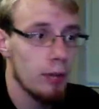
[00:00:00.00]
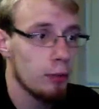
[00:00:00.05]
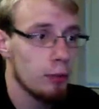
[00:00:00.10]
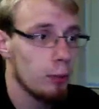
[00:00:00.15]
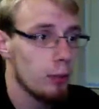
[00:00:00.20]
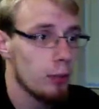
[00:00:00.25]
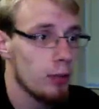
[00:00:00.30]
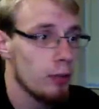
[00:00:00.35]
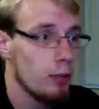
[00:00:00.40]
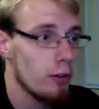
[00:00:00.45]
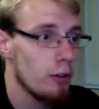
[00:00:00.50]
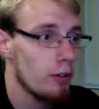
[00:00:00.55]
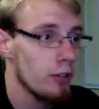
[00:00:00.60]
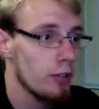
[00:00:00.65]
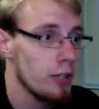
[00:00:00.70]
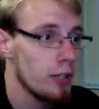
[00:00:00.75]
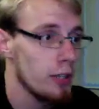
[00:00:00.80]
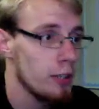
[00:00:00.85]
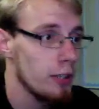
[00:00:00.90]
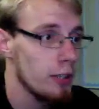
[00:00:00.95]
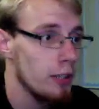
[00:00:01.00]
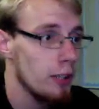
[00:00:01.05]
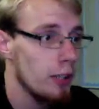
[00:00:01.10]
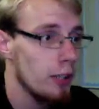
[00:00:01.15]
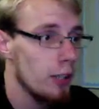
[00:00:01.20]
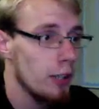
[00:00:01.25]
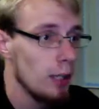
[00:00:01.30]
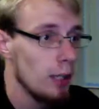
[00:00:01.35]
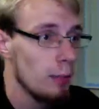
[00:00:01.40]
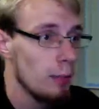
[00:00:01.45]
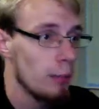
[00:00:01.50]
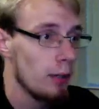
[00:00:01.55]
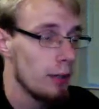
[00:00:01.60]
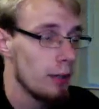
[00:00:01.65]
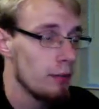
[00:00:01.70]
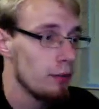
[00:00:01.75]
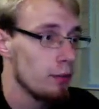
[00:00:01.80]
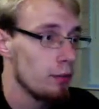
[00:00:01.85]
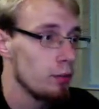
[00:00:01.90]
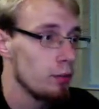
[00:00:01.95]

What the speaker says: 2013. But if you